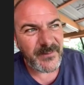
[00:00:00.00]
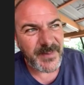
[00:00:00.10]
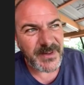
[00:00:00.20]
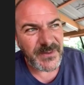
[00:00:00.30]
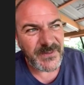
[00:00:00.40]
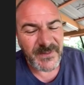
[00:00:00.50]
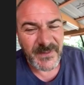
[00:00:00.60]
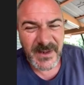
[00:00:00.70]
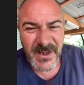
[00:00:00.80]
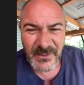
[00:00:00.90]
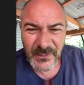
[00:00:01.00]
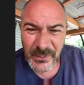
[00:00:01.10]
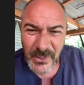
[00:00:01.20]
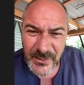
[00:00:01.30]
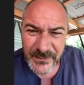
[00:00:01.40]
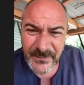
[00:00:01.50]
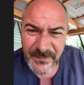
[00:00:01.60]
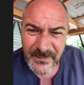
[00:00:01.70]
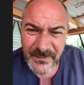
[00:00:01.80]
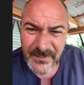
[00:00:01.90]
been using the kettle a lot
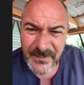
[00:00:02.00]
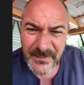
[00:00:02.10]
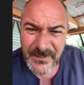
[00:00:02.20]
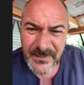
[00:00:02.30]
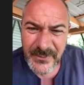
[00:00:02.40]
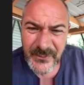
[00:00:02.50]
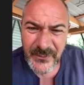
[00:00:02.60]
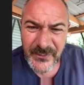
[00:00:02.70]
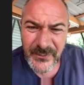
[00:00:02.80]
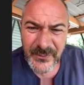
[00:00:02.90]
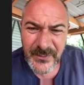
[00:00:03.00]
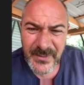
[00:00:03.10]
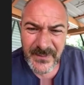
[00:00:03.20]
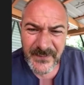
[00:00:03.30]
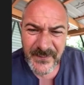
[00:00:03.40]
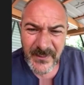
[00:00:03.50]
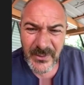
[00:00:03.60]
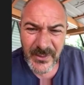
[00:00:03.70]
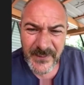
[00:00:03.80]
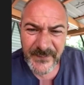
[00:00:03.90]
to
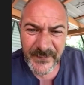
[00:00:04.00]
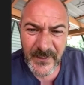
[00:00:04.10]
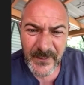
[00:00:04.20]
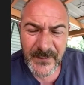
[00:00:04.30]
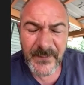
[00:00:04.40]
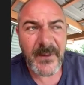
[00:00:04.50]
sterilize stones.